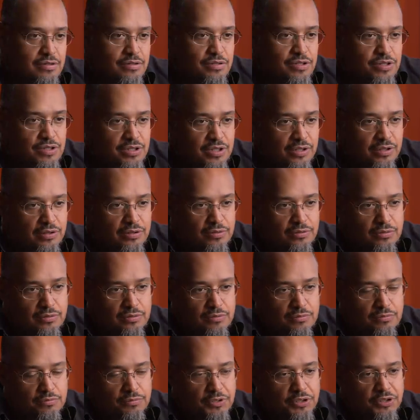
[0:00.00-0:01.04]
So
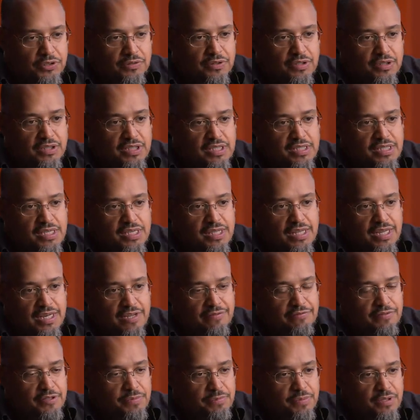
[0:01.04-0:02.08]
when you're releasing that
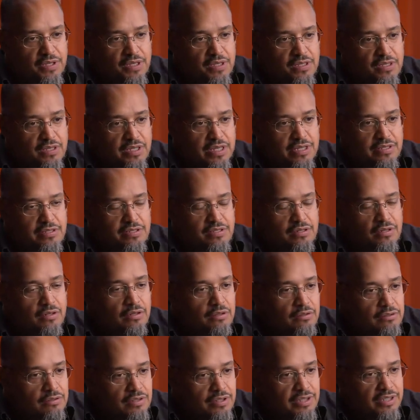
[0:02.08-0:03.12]
MVP, it's
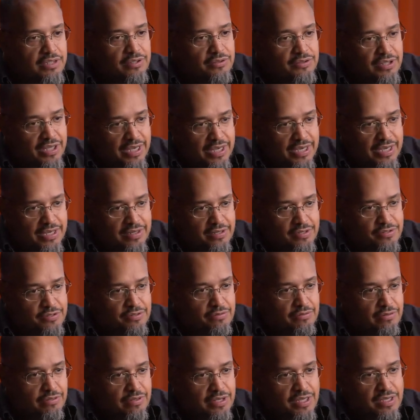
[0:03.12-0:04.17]
totally okay to
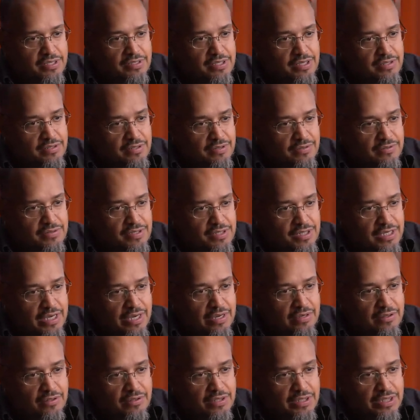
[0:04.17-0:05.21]
do things that don't
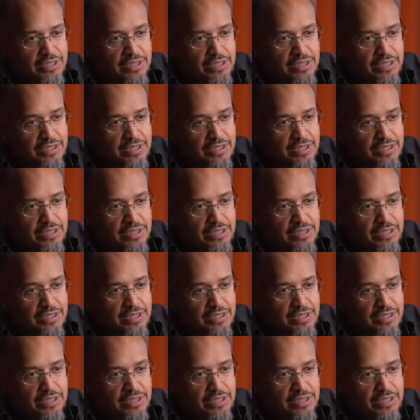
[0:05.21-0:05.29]
scale